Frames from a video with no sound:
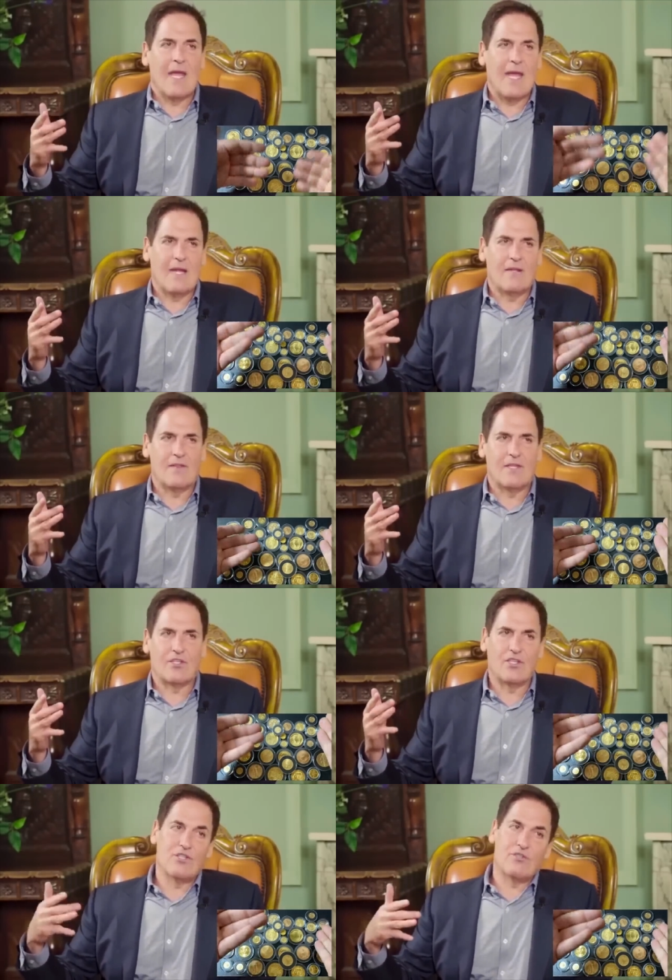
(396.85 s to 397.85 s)
And the
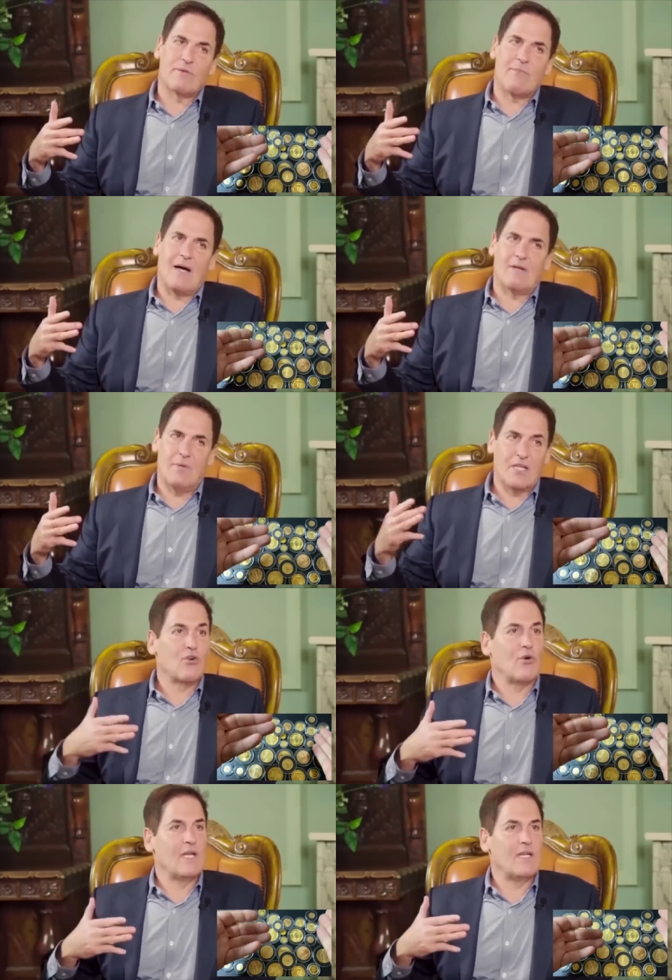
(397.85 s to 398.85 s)
good news about
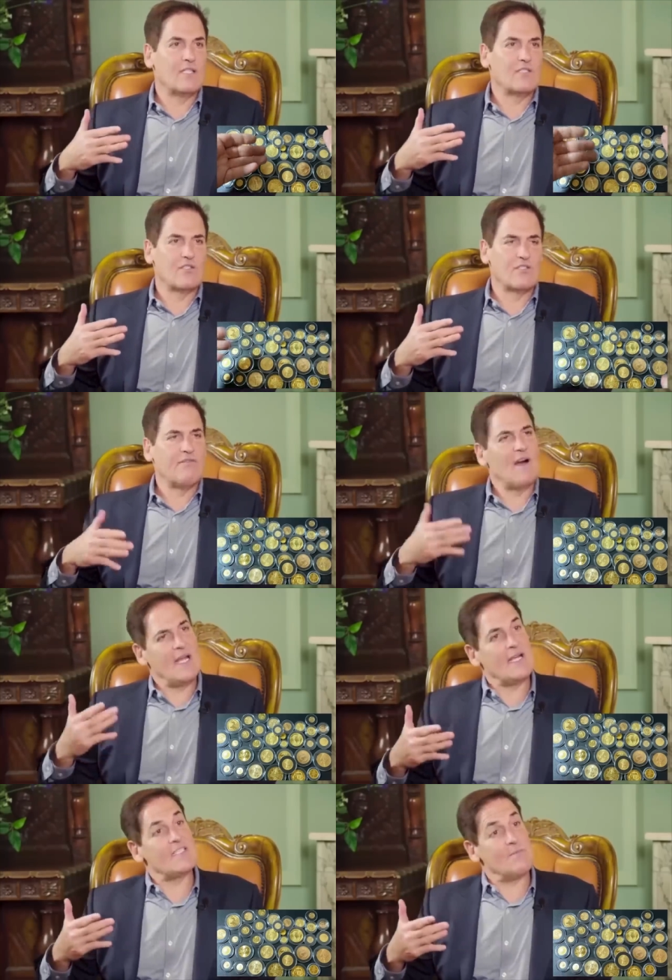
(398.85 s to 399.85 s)
Bitcoin is there's a
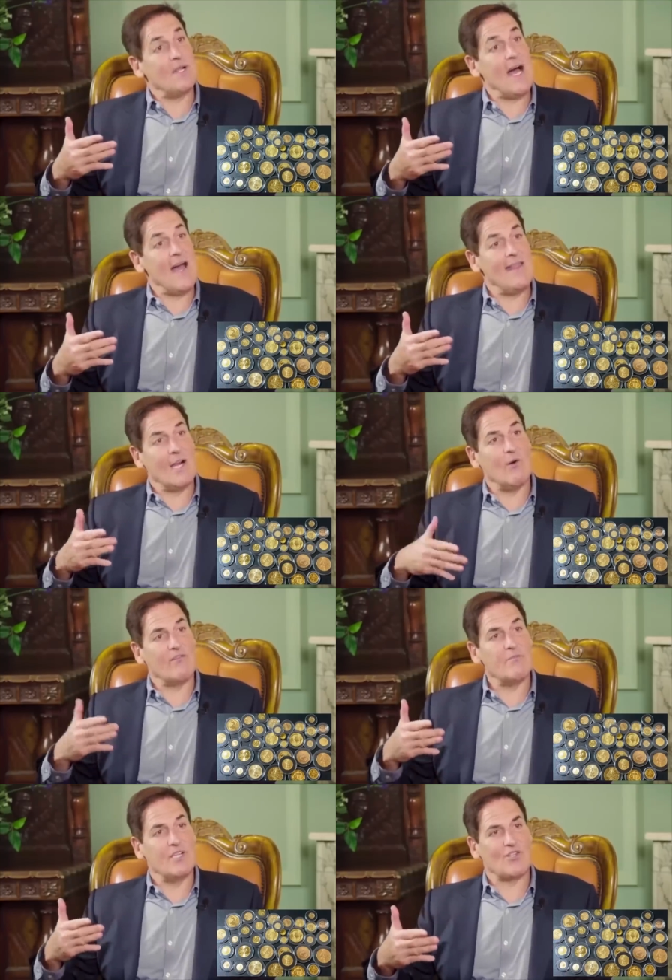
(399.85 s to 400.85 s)
finite supply that'll
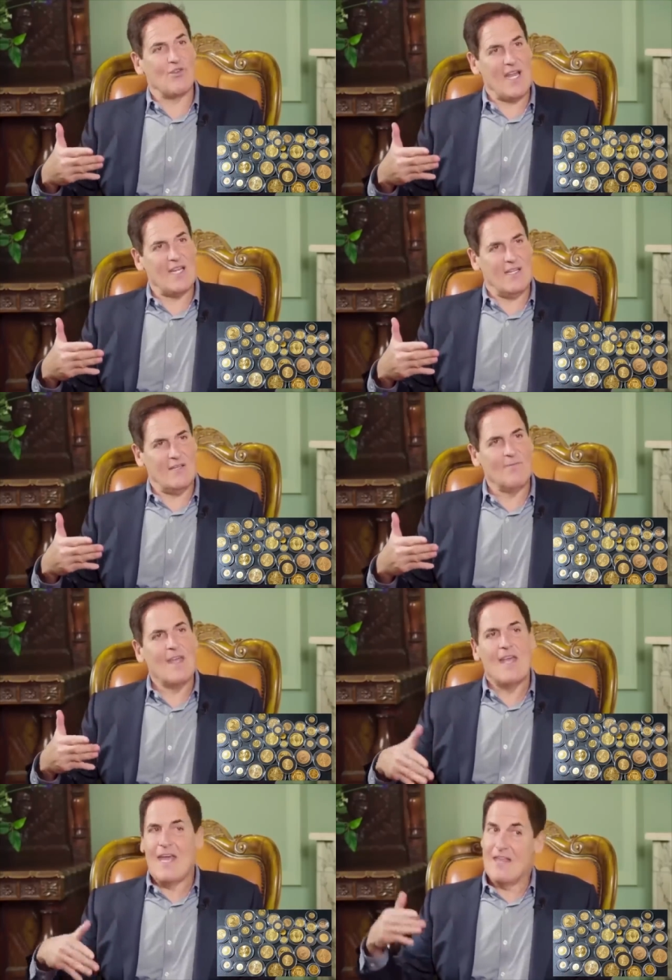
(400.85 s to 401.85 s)
ever be created.
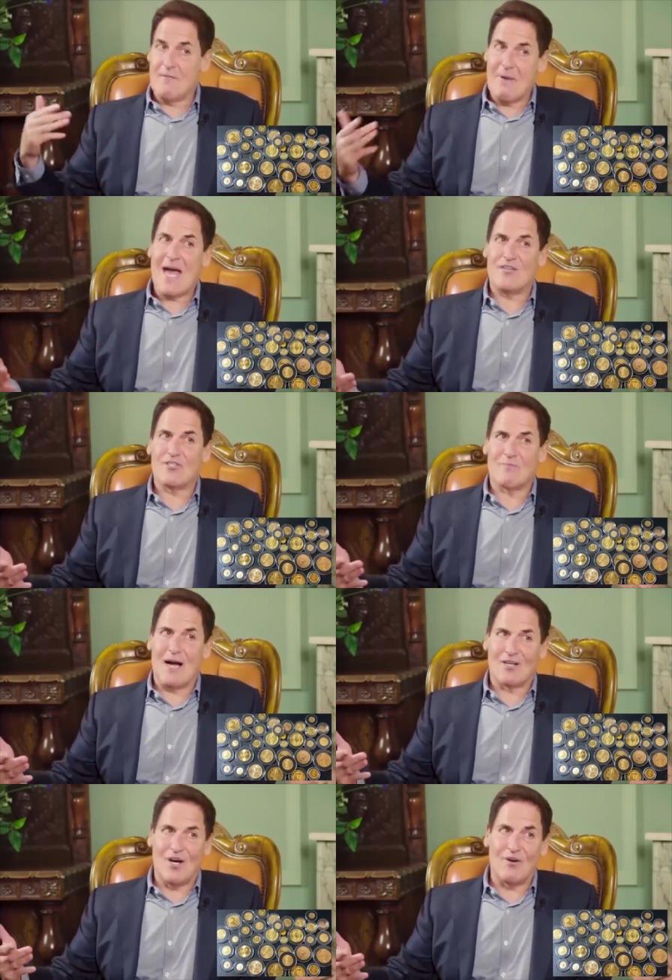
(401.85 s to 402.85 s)
And the bad news
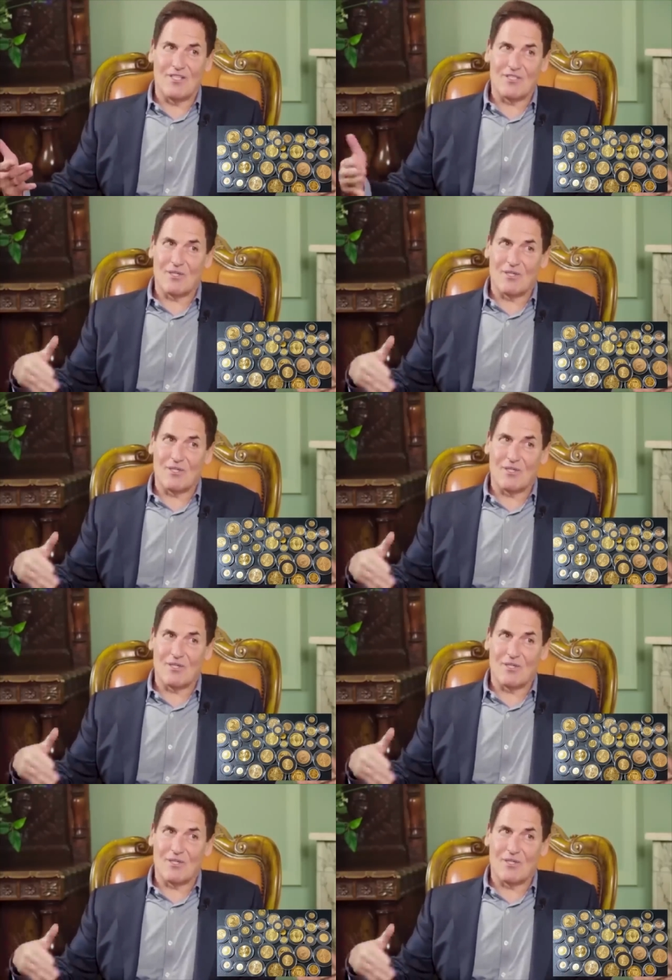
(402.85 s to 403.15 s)
about gold is they'll